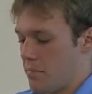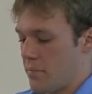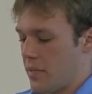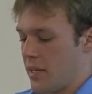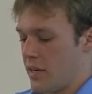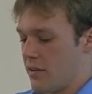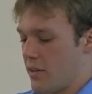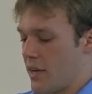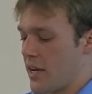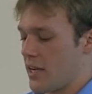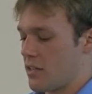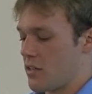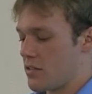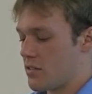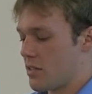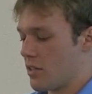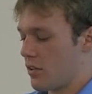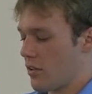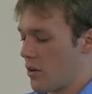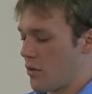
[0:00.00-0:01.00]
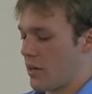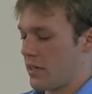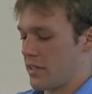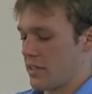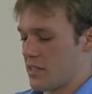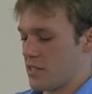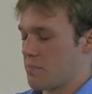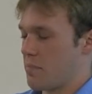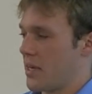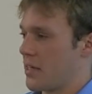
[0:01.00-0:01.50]
Anyway, I use the lower end
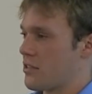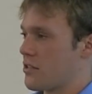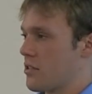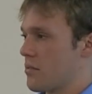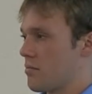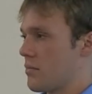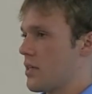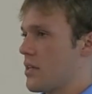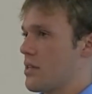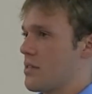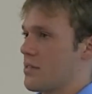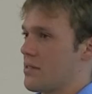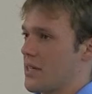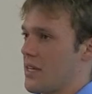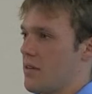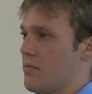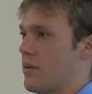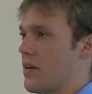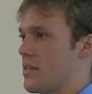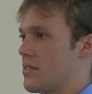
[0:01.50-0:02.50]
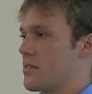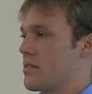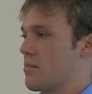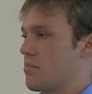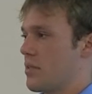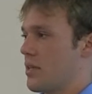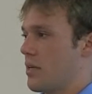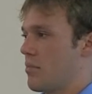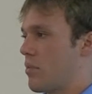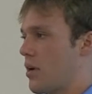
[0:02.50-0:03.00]
of the spectrum because Key West is a
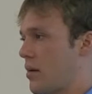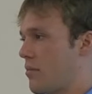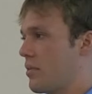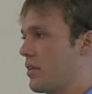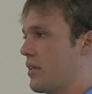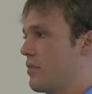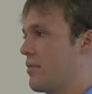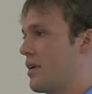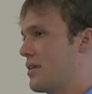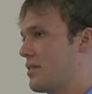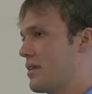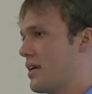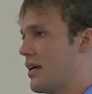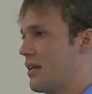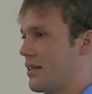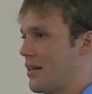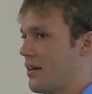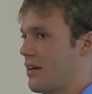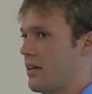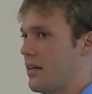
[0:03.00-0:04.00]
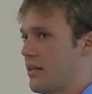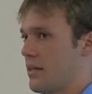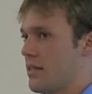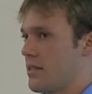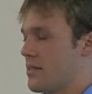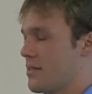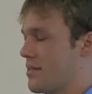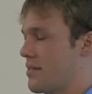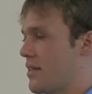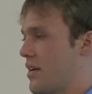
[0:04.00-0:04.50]
pretty properly maintained area.
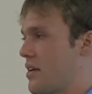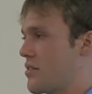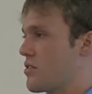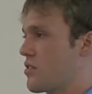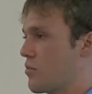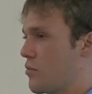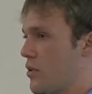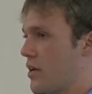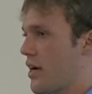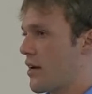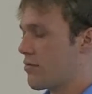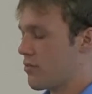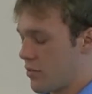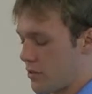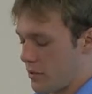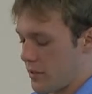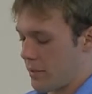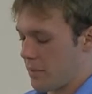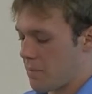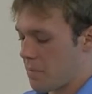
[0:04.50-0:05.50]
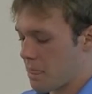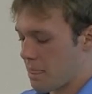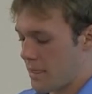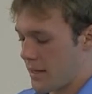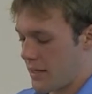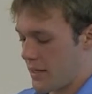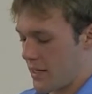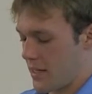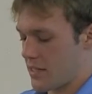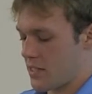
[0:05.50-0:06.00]
It's nicer, more affluent.
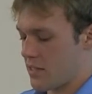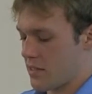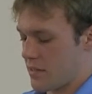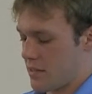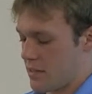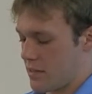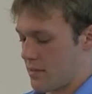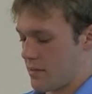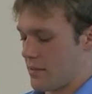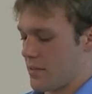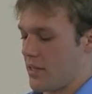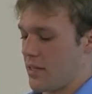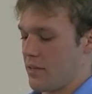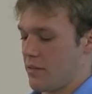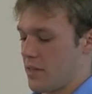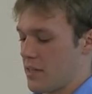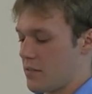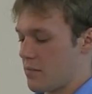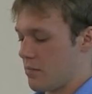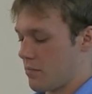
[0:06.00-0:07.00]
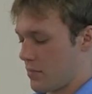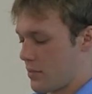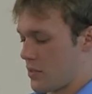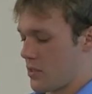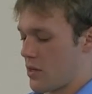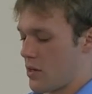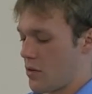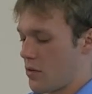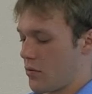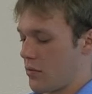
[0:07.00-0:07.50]
Anyway,
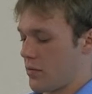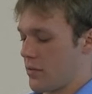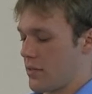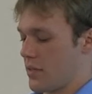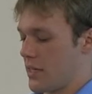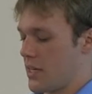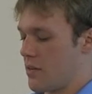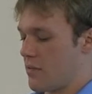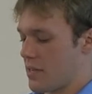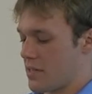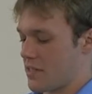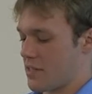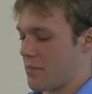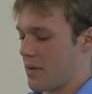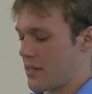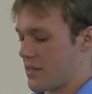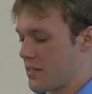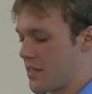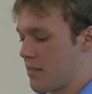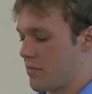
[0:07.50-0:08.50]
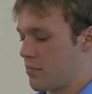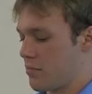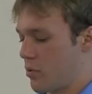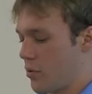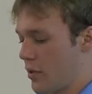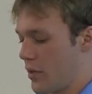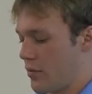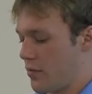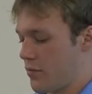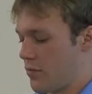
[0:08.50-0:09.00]
so Key West is about
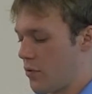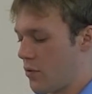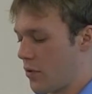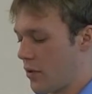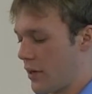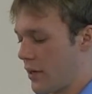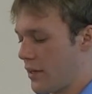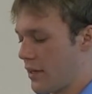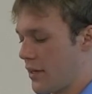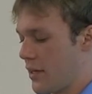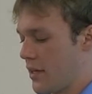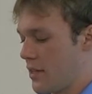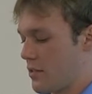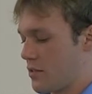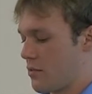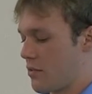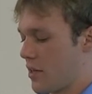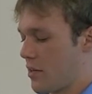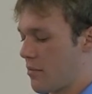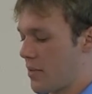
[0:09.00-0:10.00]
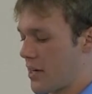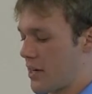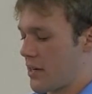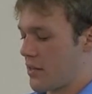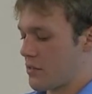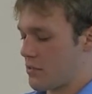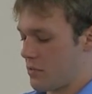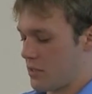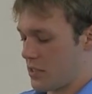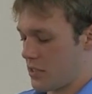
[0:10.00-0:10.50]
7.4 square
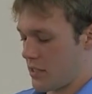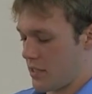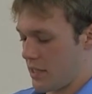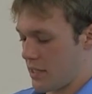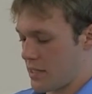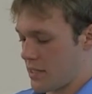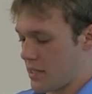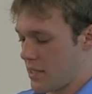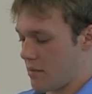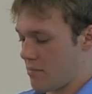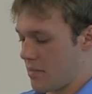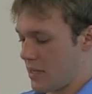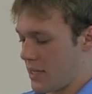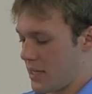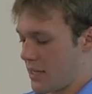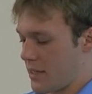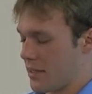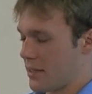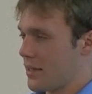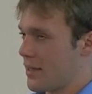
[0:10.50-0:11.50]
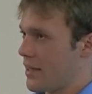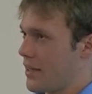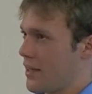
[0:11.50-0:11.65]
miles, which ends up being,